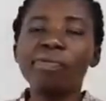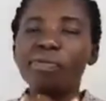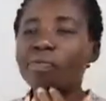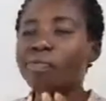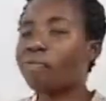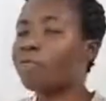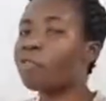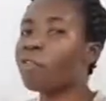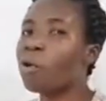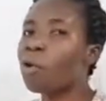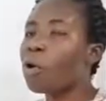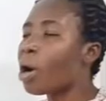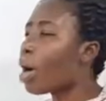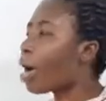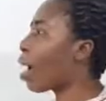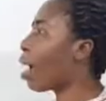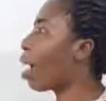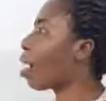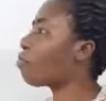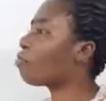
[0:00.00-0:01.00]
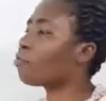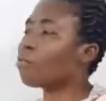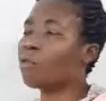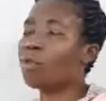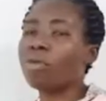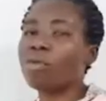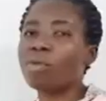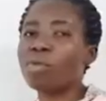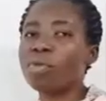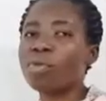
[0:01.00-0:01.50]
For
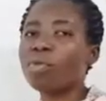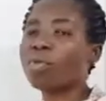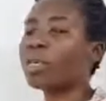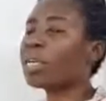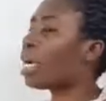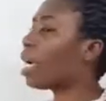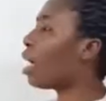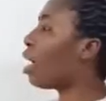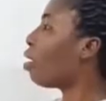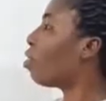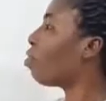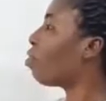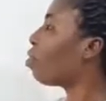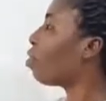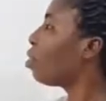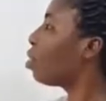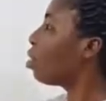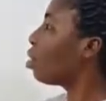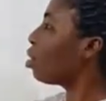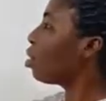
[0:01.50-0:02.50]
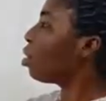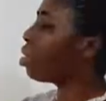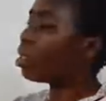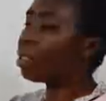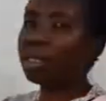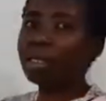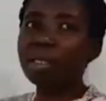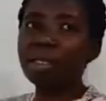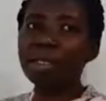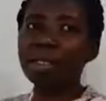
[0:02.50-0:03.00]
Afo, we have
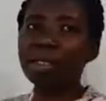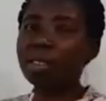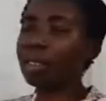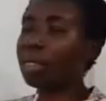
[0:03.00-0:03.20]
these